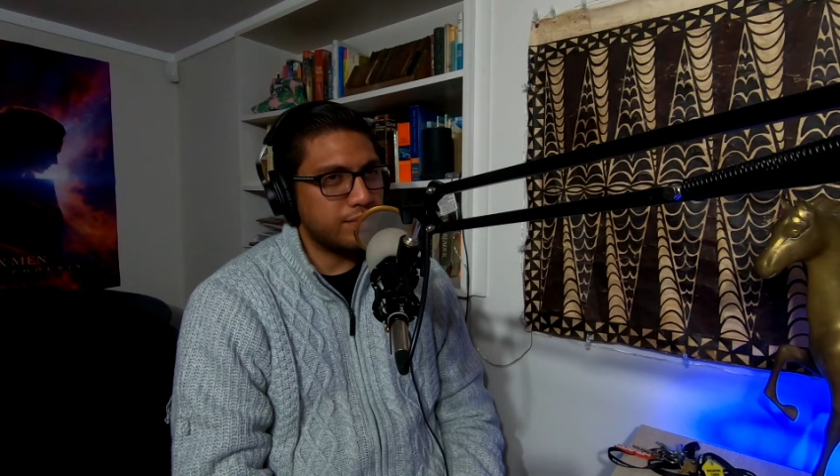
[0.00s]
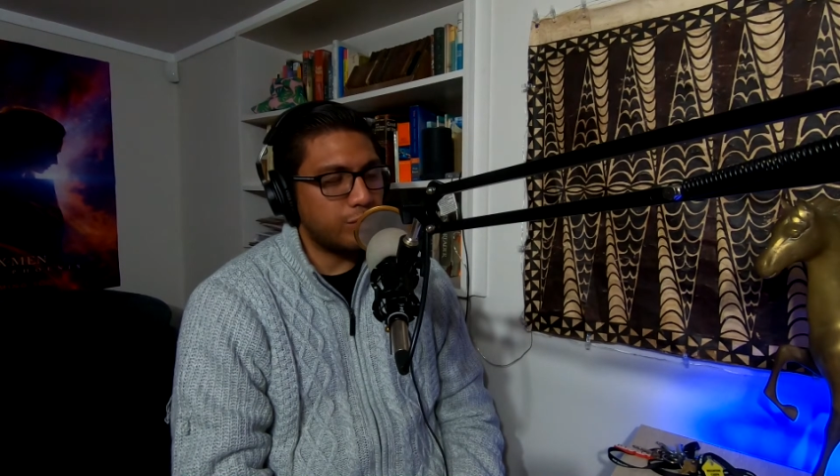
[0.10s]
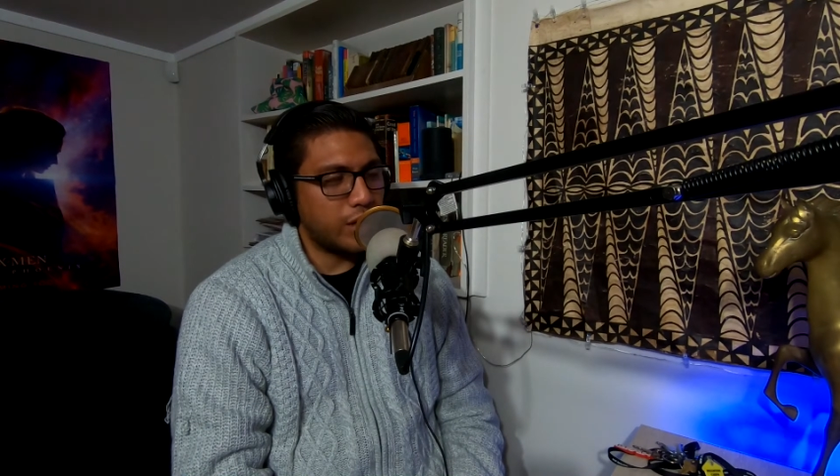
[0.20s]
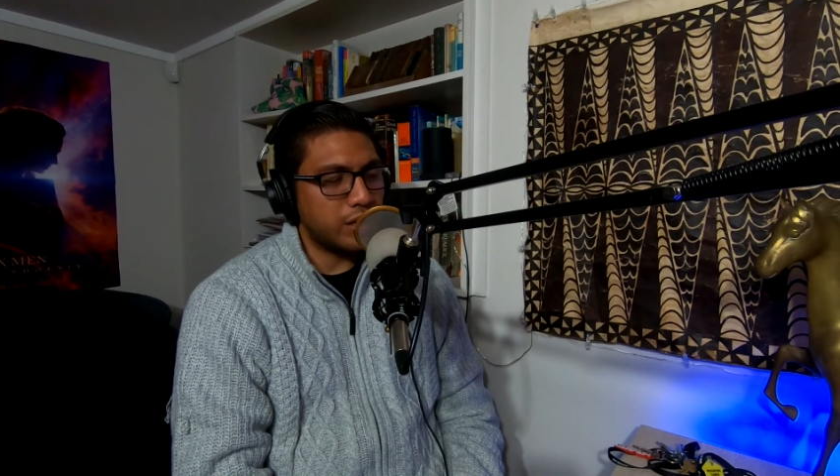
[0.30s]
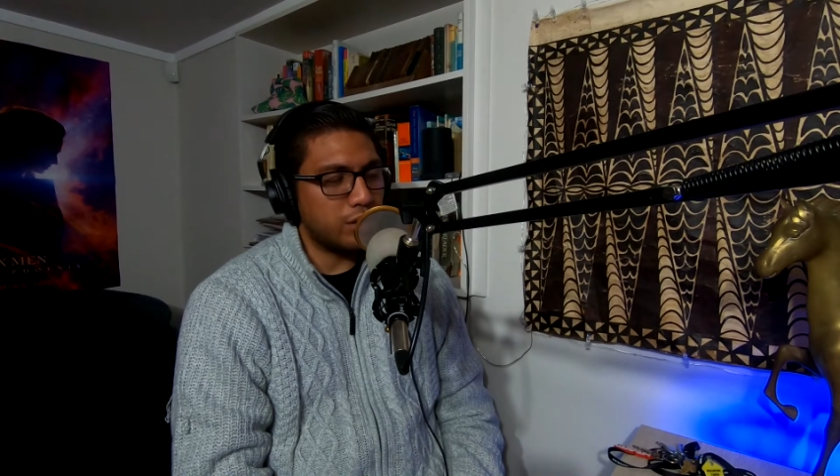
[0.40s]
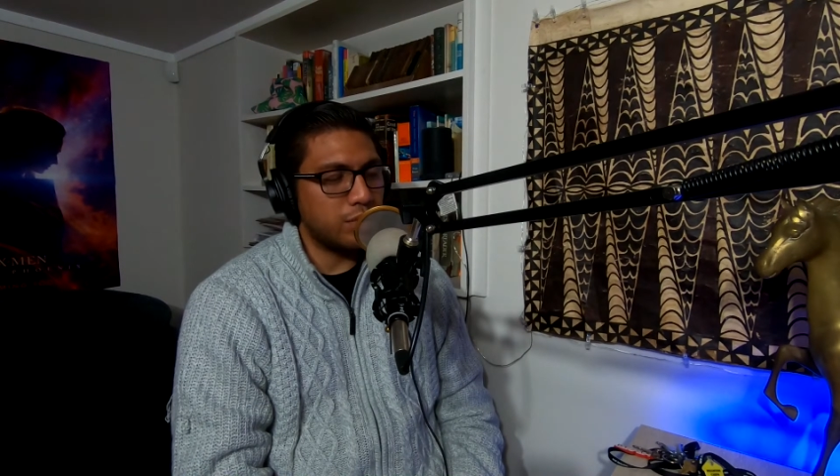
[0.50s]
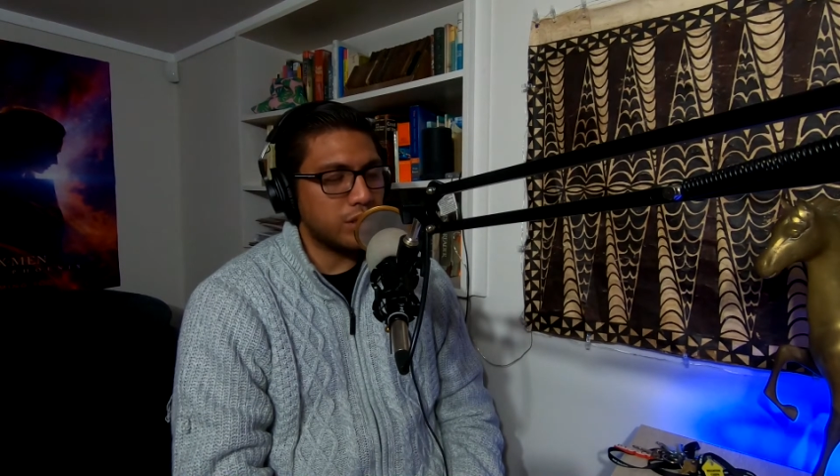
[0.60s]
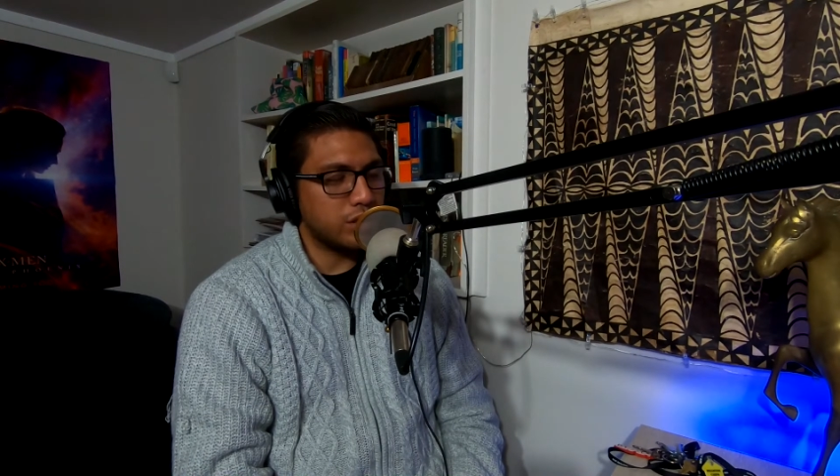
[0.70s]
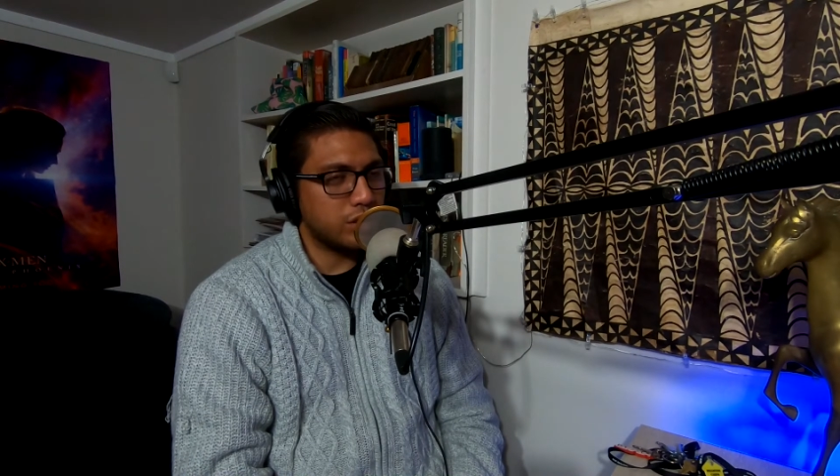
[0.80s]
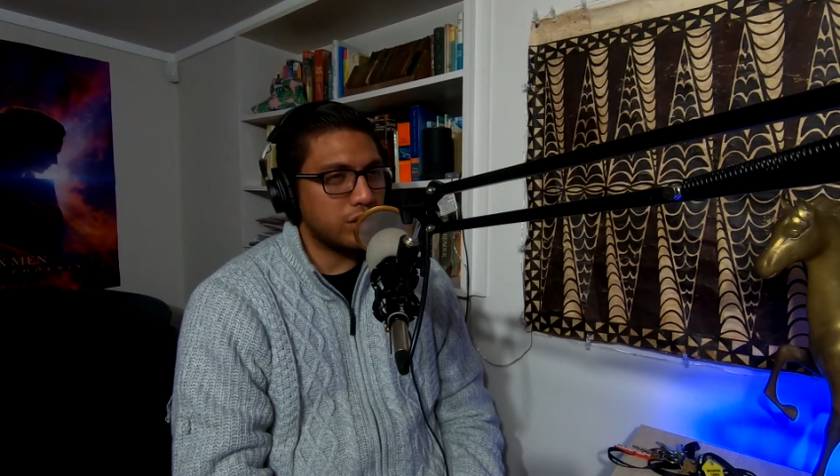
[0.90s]
We had no
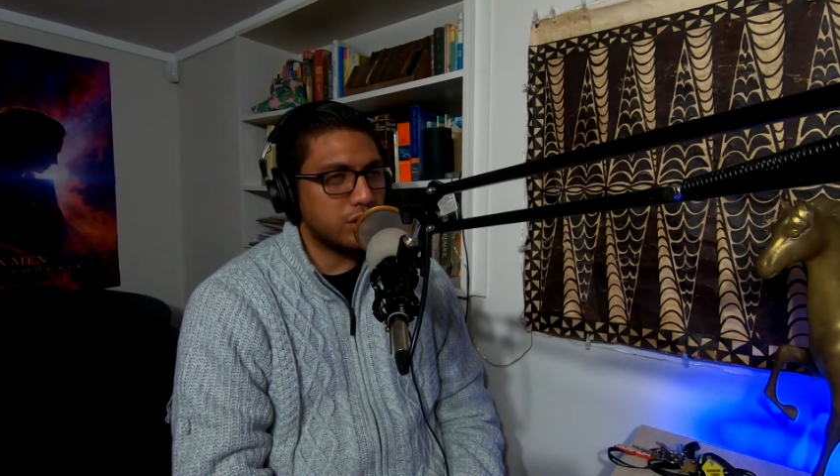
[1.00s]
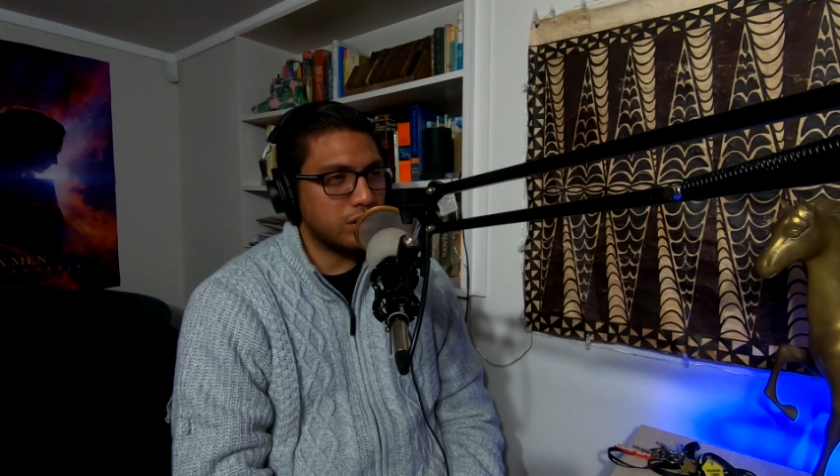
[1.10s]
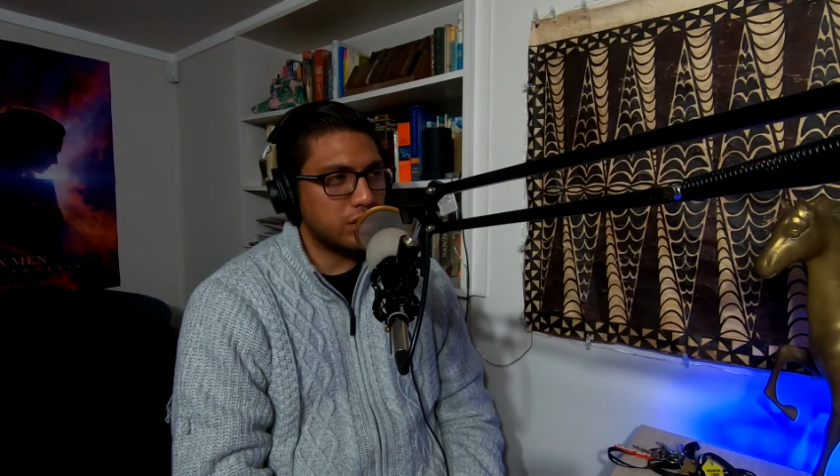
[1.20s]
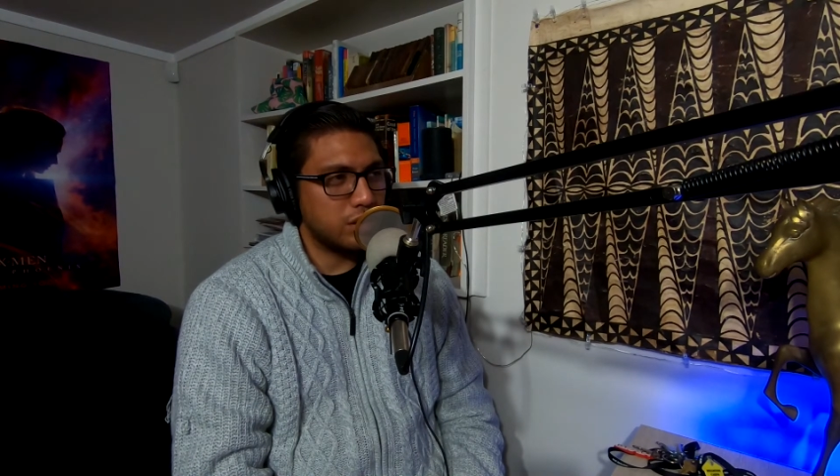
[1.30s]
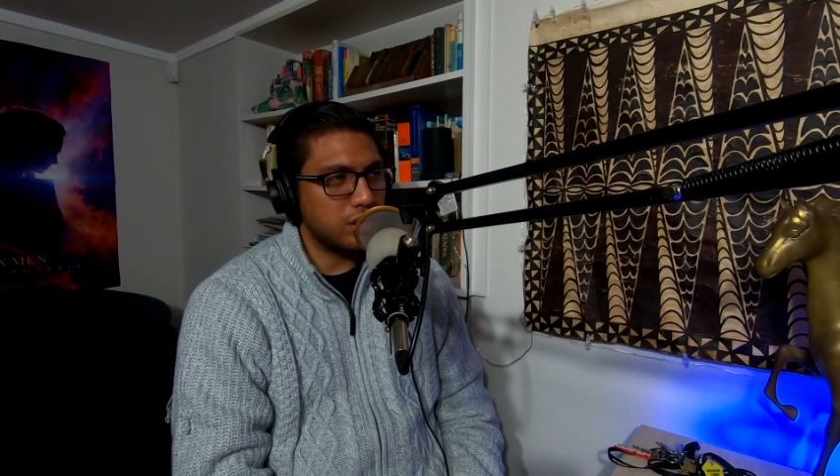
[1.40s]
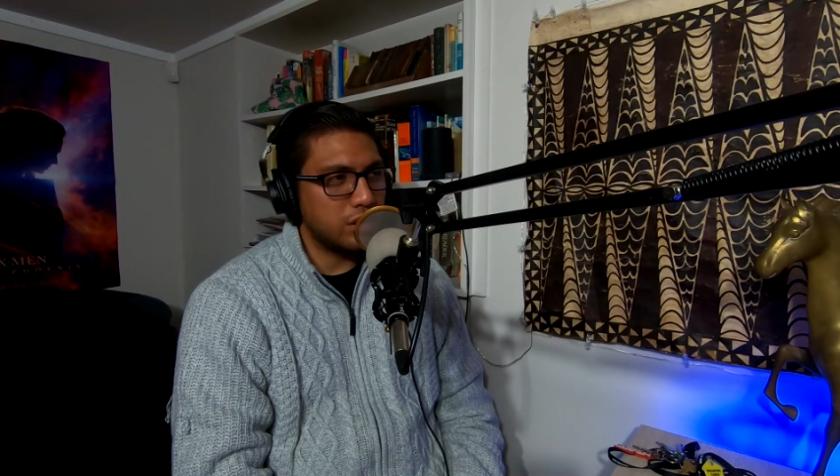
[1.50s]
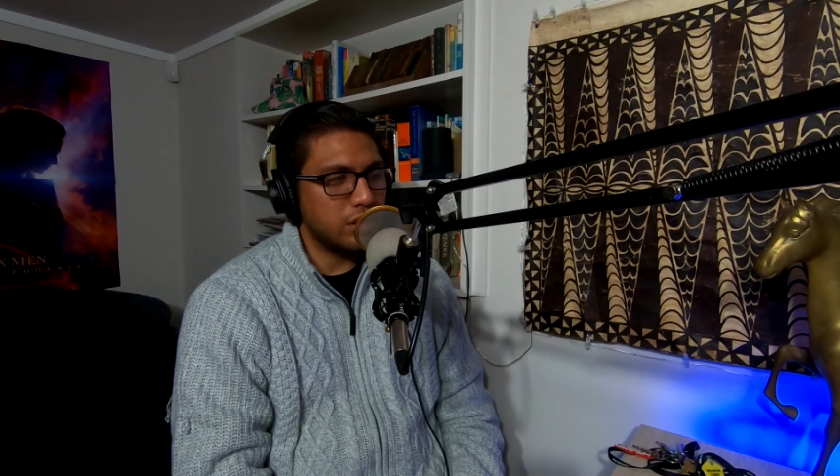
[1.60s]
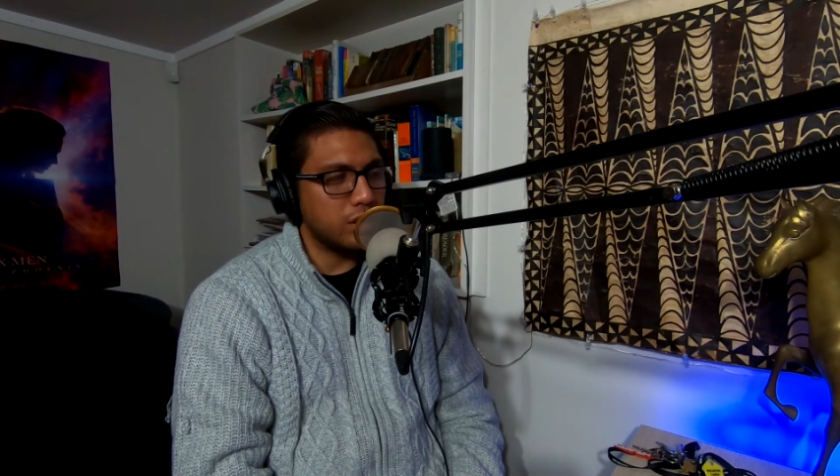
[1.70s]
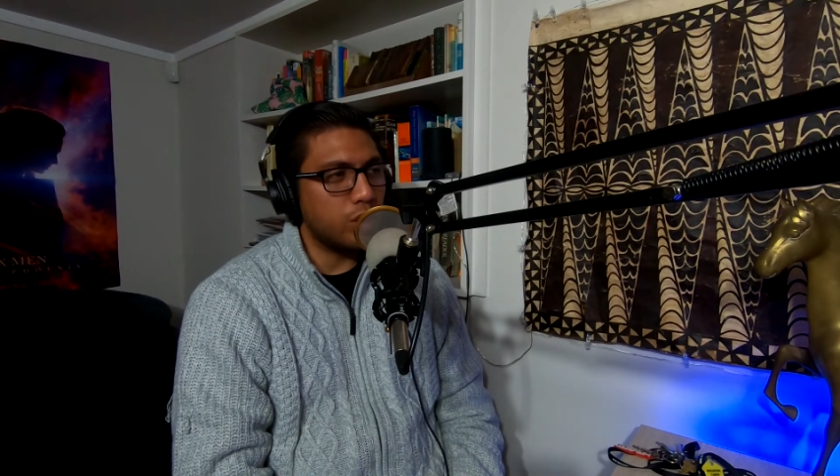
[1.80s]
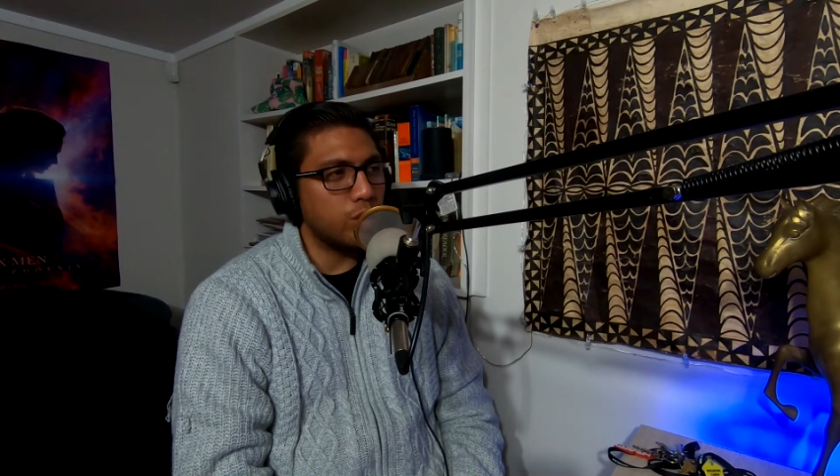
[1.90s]
message.
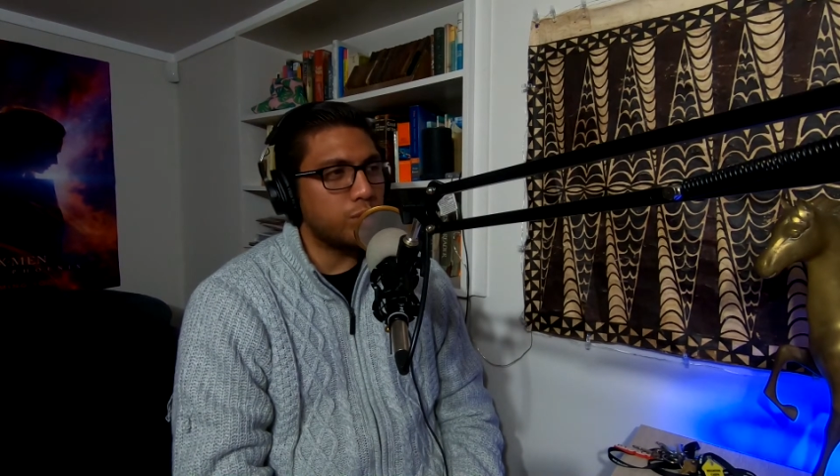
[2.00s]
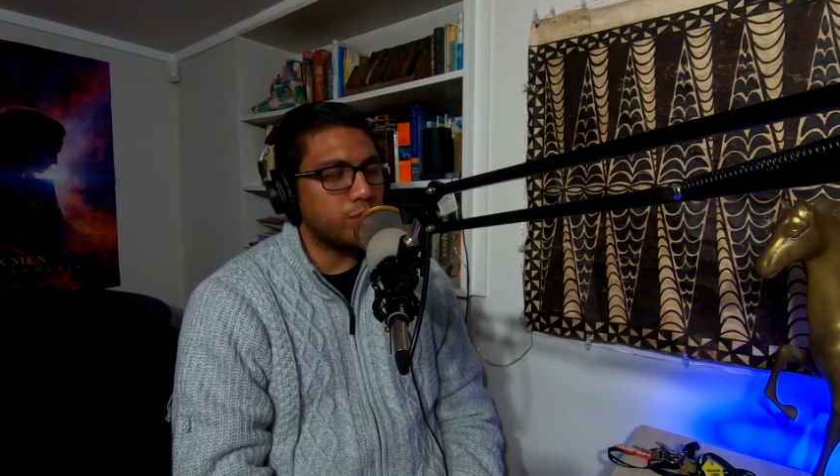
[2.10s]
No.